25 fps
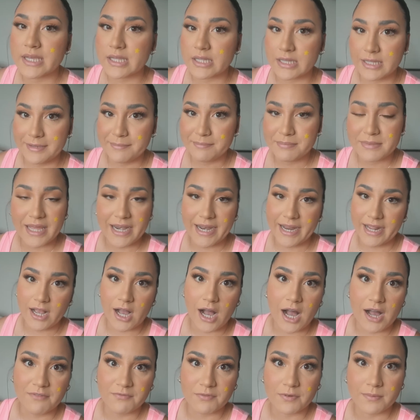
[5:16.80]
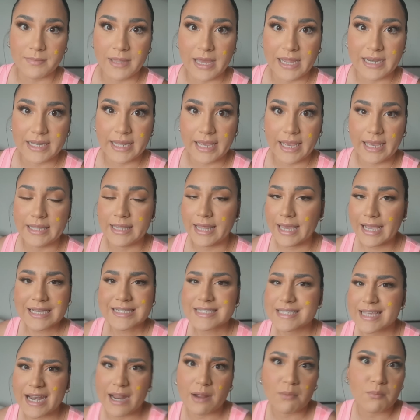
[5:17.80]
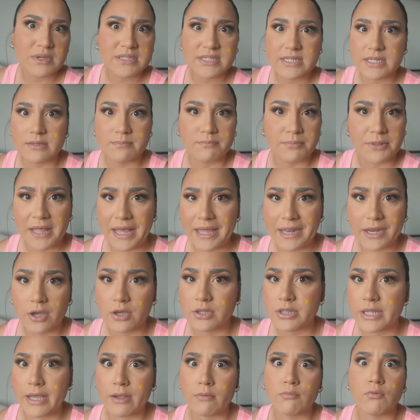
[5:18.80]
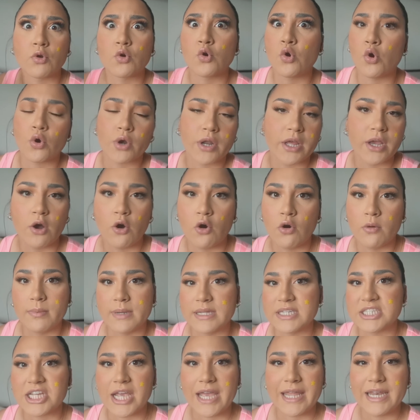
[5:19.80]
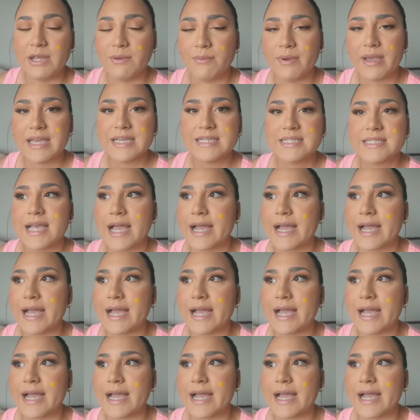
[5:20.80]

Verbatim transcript: clip that I caught from that day. Like I said, I wasn't planning on like recording a whole bunch anyways.